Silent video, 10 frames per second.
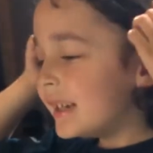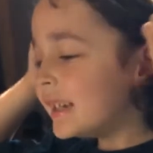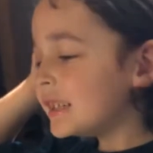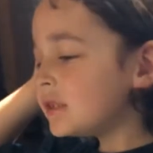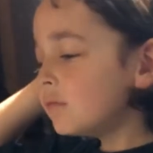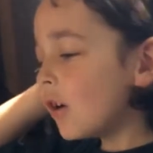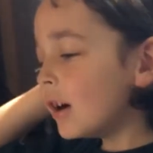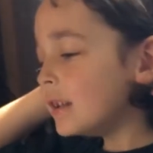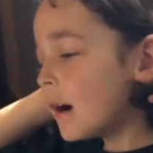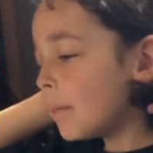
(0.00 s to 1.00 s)
Each
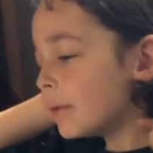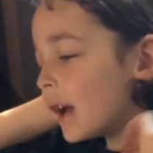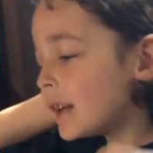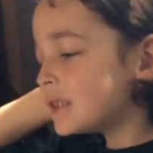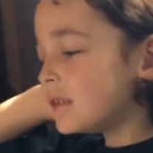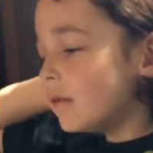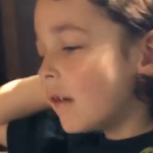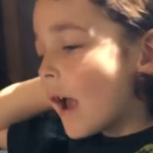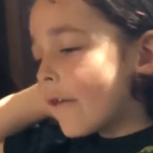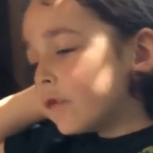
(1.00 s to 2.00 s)
one applies to
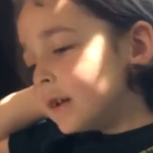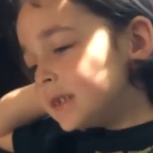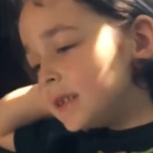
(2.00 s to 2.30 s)
every